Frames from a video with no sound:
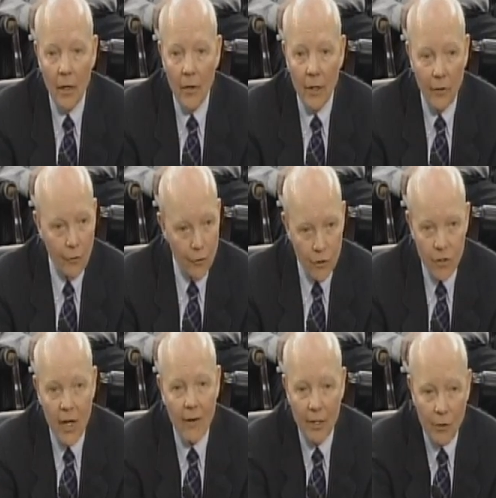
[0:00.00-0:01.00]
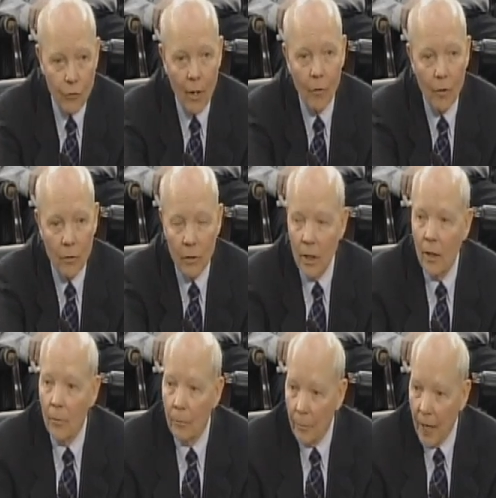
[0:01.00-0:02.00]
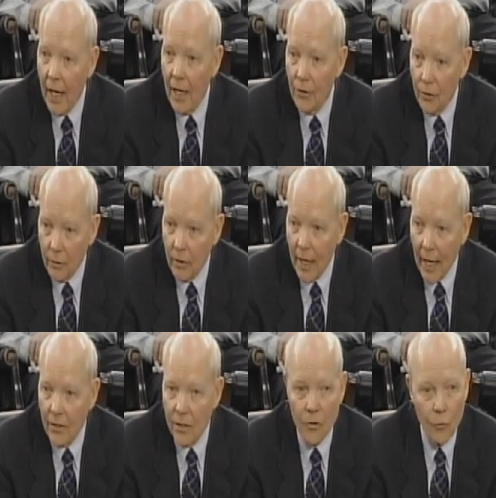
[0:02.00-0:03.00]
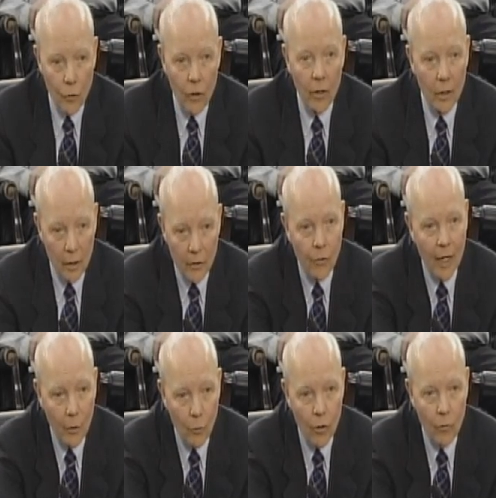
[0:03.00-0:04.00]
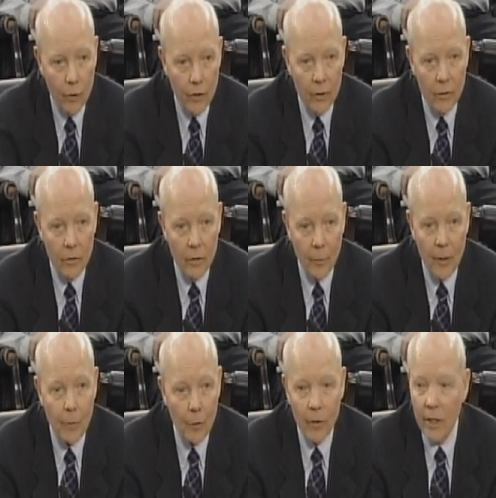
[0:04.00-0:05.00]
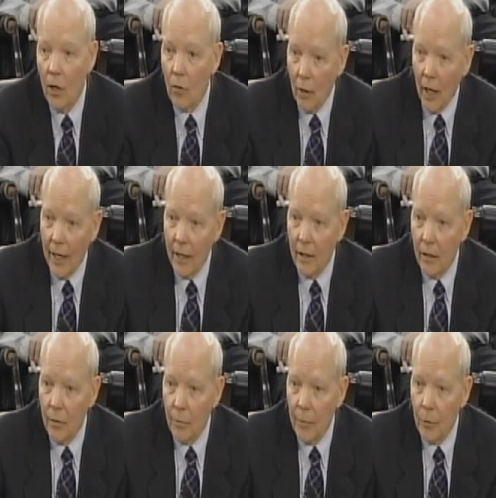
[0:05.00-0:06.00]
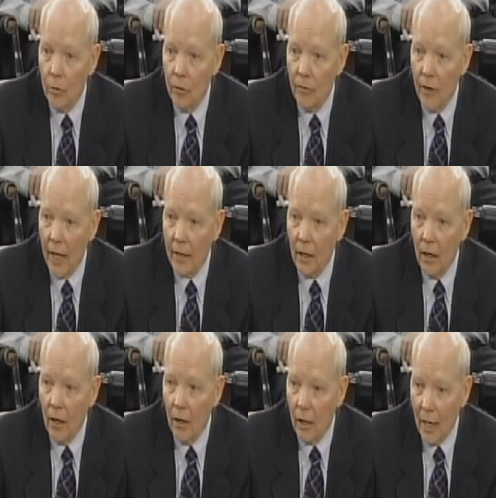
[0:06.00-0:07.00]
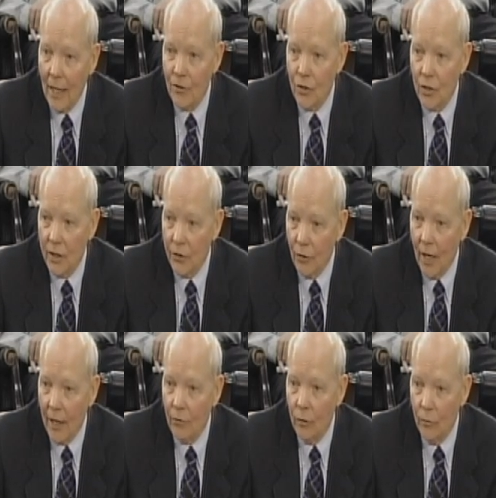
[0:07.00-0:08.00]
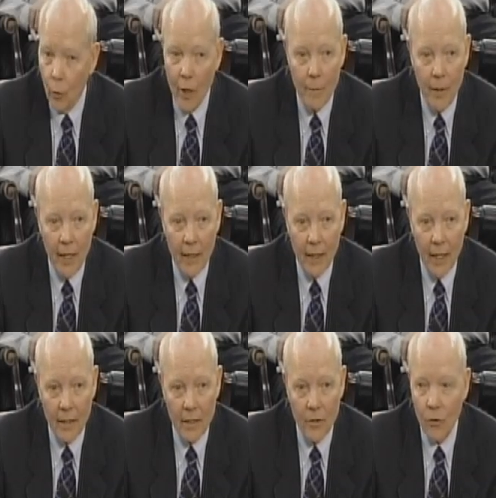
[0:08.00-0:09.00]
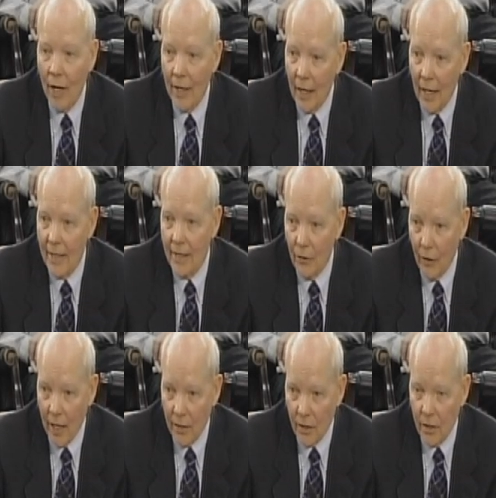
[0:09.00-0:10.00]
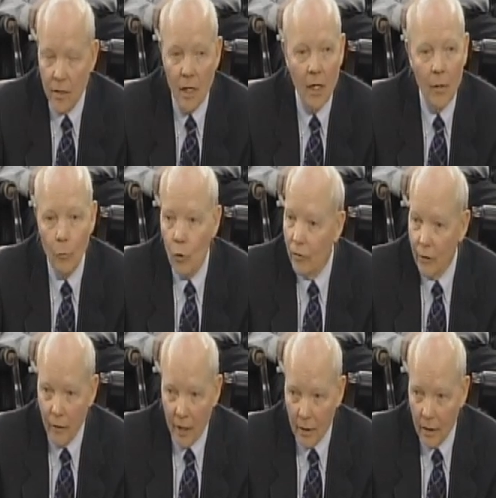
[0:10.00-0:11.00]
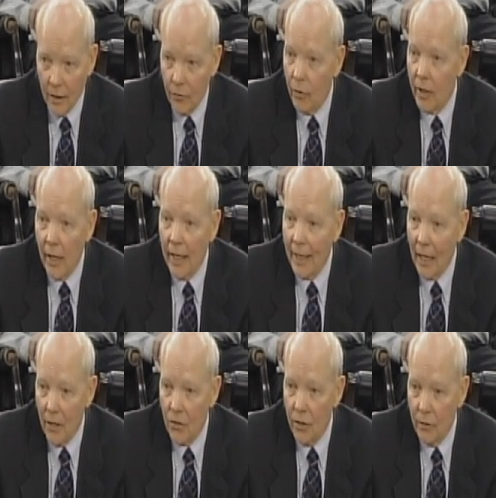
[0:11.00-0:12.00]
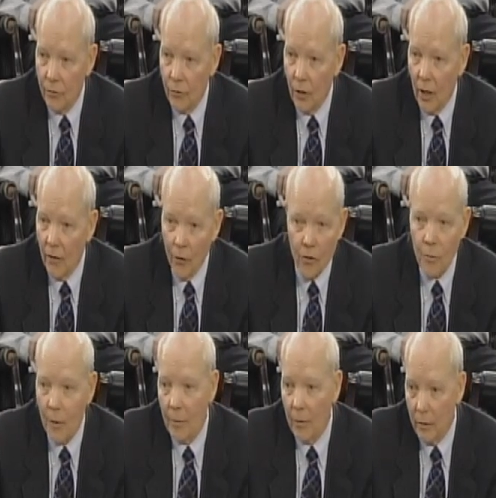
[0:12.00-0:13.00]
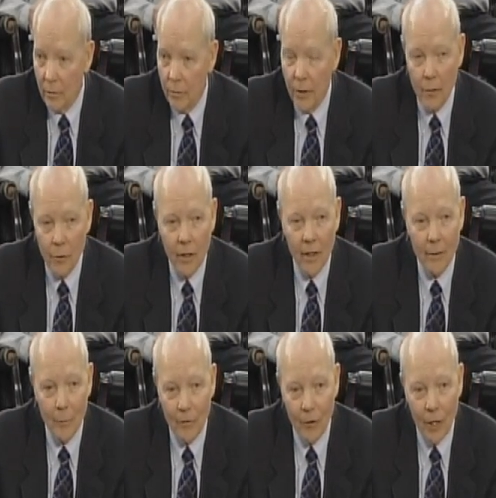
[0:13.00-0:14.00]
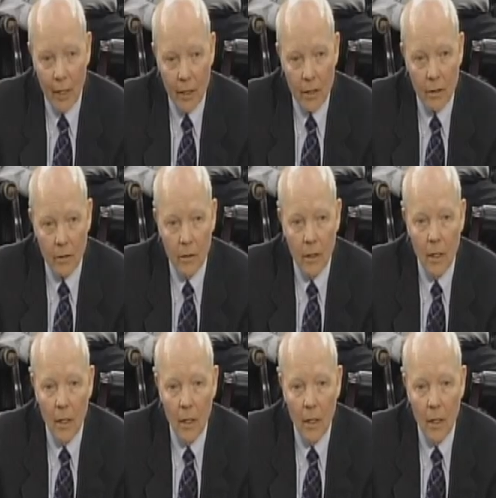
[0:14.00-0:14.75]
that if you're just having trouble paying your taxes, we're going to try to work with you. The people we don't like are the people who, in fact, are consciously trying to avoid paying taxes, trying to hide their assets, moving around the country, engaged in fraud. Those people, we don't have to be very nice to.